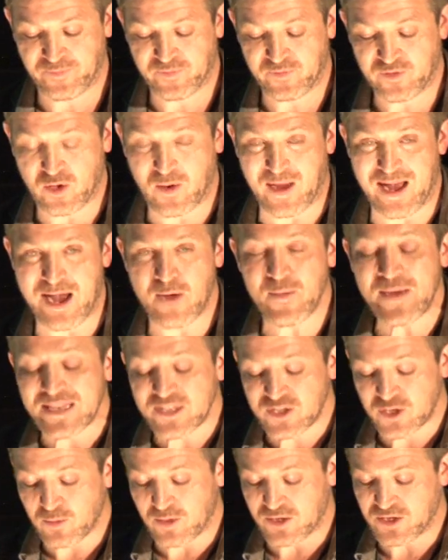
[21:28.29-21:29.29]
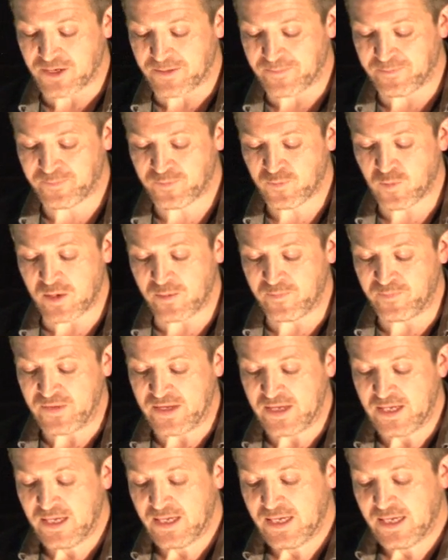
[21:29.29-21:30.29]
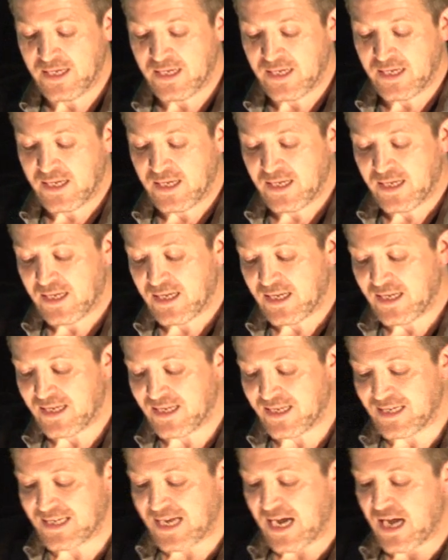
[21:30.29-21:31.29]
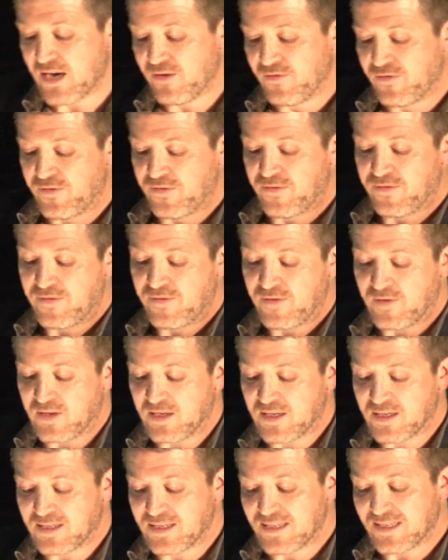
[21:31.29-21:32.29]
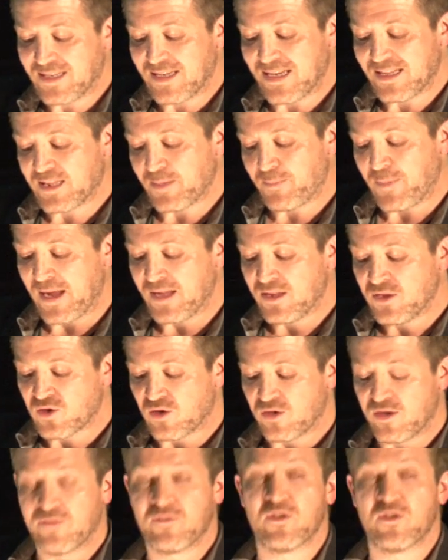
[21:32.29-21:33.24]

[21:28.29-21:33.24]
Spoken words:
So how easy was it? Well, it depends on your